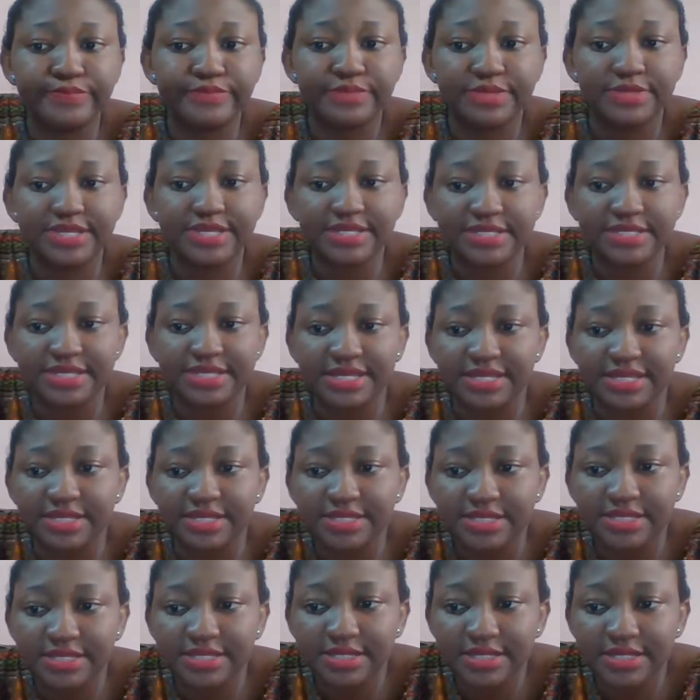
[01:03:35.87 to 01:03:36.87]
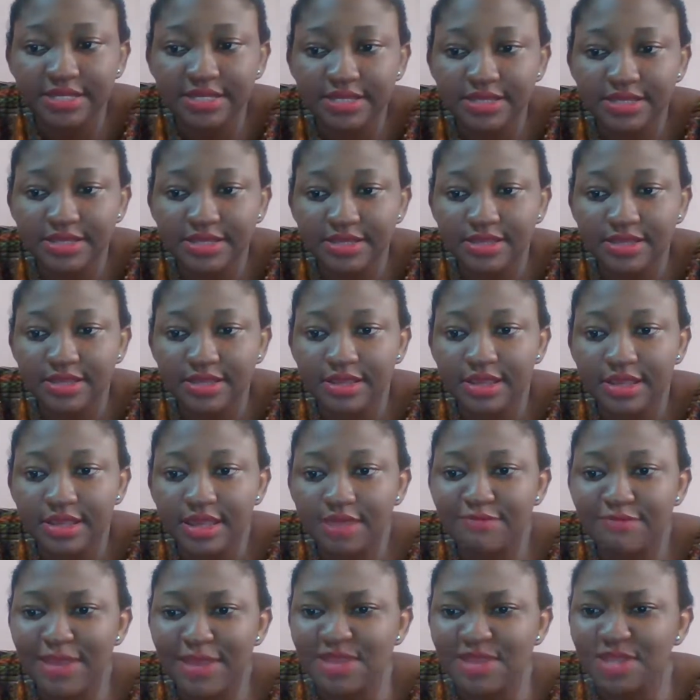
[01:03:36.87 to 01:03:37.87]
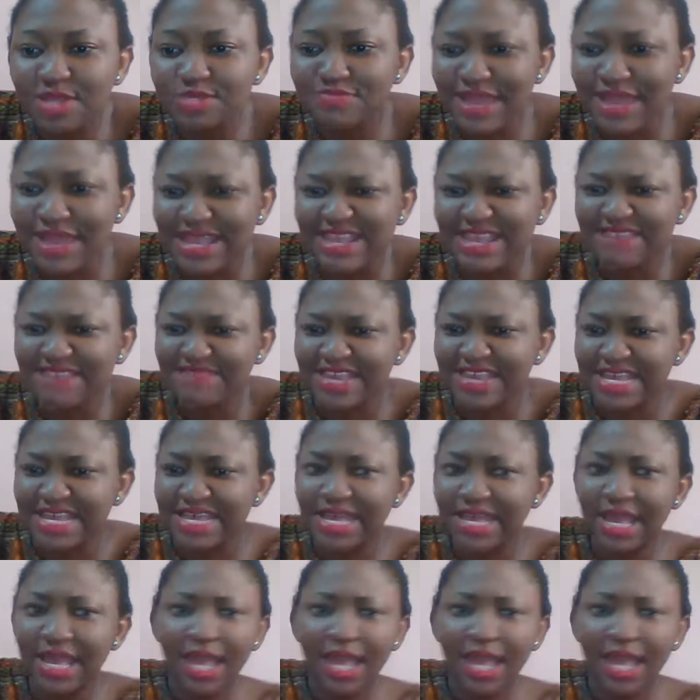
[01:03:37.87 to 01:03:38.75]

this thing minus beggary.